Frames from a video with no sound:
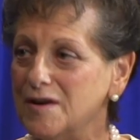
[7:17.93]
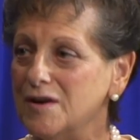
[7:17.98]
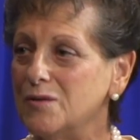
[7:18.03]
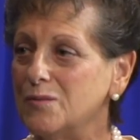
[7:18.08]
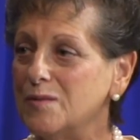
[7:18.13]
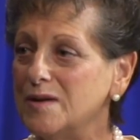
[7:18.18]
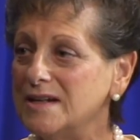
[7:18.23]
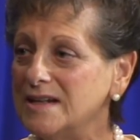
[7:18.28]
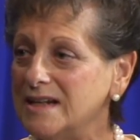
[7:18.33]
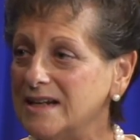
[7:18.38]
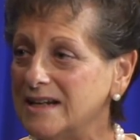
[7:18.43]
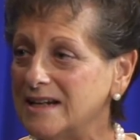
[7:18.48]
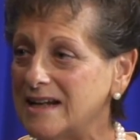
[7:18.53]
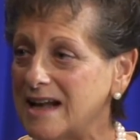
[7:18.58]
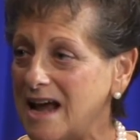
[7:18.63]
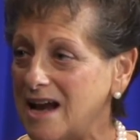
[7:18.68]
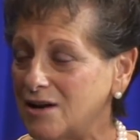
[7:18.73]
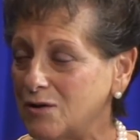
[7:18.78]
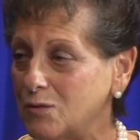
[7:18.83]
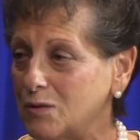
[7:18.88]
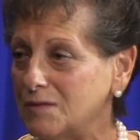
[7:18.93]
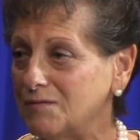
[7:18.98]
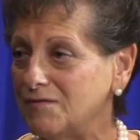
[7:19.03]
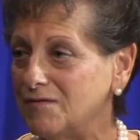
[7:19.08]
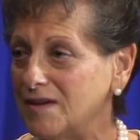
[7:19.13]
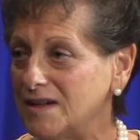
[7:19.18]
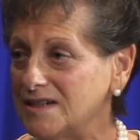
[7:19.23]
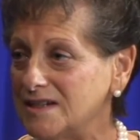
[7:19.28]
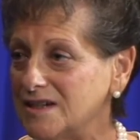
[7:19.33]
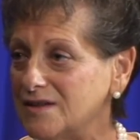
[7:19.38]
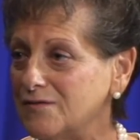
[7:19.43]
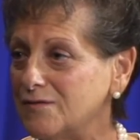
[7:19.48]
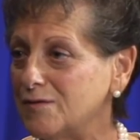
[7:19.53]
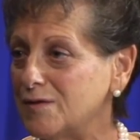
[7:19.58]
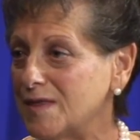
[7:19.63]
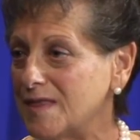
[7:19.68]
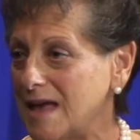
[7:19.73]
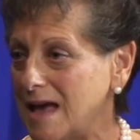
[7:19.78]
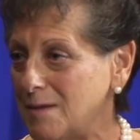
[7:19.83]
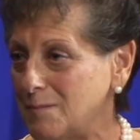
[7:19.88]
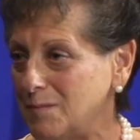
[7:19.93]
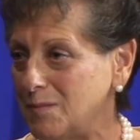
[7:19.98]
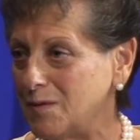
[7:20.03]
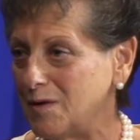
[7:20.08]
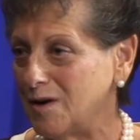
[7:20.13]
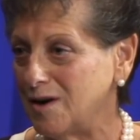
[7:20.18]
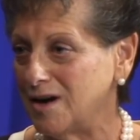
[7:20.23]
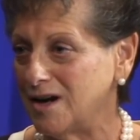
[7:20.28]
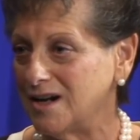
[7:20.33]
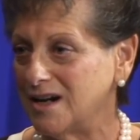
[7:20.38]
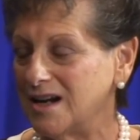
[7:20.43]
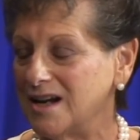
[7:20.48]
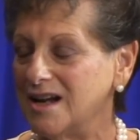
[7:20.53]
we needed adequate funding for that part.